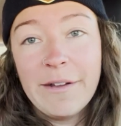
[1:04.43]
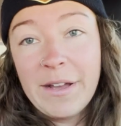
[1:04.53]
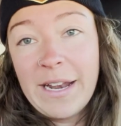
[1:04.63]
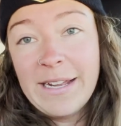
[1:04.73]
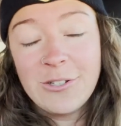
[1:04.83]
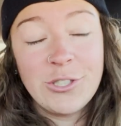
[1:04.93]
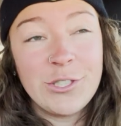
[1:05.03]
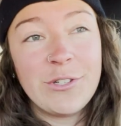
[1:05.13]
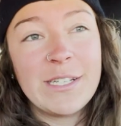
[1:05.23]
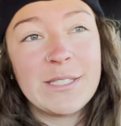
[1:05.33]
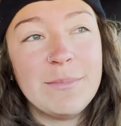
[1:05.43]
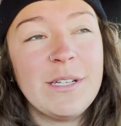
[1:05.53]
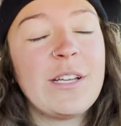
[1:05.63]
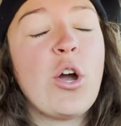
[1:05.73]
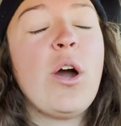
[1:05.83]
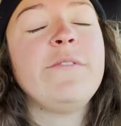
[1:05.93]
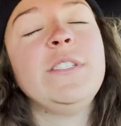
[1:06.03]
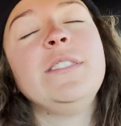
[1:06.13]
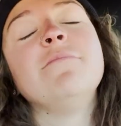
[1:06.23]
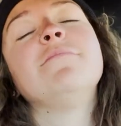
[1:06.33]
I've had energy drinks, but
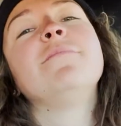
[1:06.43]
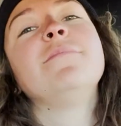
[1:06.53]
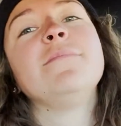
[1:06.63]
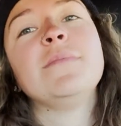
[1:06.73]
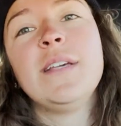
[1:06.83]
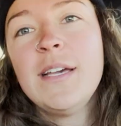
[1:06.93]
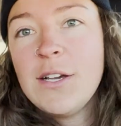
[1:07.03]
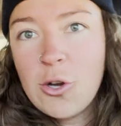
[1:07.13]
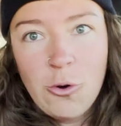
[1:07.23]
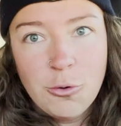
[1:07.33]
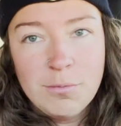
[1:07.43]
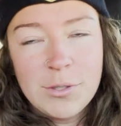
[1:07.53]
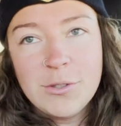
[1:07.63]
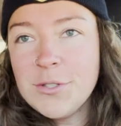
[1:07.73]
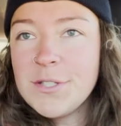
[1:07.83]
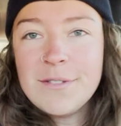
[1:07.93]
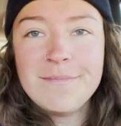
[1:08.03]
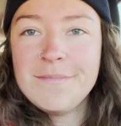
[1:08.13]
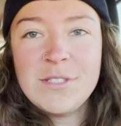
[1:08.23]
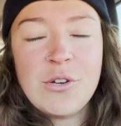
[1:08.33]
coffee, cold brews,
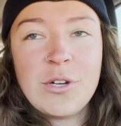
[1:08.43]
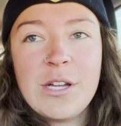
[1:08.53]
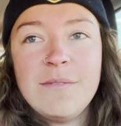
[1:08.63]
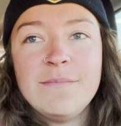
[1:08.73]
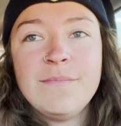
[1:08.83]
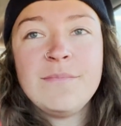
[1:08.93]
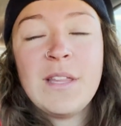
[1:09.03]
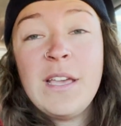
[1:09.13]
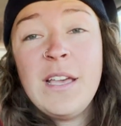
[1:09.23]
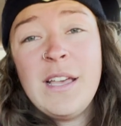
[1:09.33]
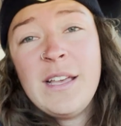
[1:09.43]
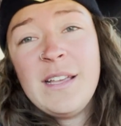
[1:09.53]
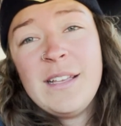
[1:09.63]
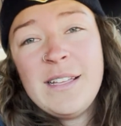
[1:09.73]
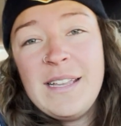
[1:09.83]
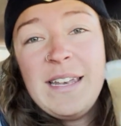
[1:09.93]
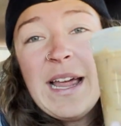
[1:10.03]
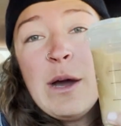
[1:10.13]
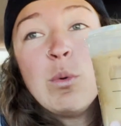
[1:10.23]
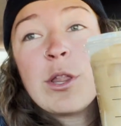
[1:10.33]
so good.
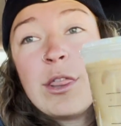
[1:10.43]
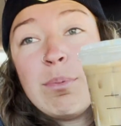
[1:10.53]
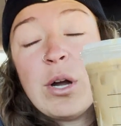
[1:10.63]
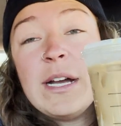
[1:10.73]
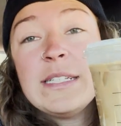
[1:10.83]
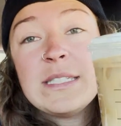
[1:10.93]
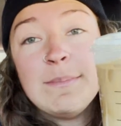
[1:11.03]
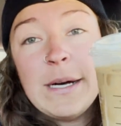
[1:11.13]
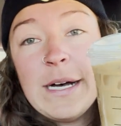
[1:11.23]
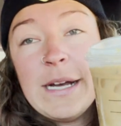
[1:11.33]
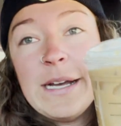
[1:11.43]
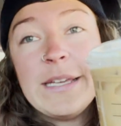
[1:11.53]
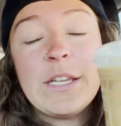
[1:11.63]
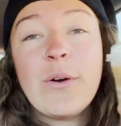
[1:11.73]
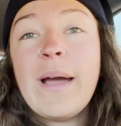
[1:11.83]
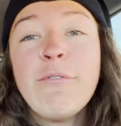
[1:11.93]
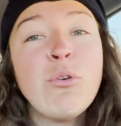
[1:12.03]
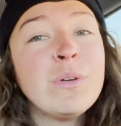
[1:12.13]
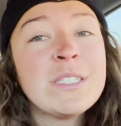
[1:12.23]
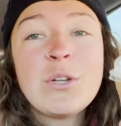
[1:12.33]
Not worth the price, but you know, every
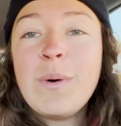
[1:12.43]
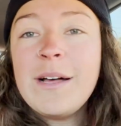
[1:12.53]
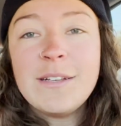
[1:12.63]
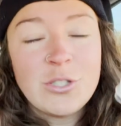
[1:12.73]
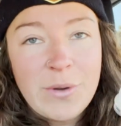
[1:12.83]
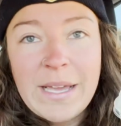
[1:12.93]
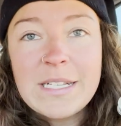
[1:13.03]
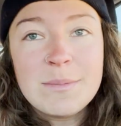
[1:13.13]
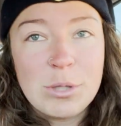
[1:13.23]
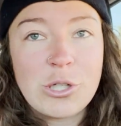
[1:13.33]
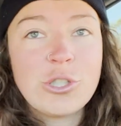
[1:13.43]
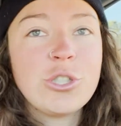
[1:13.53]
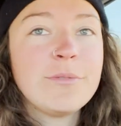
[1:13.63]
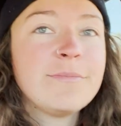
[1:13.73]
once in a while it's okay to splurge.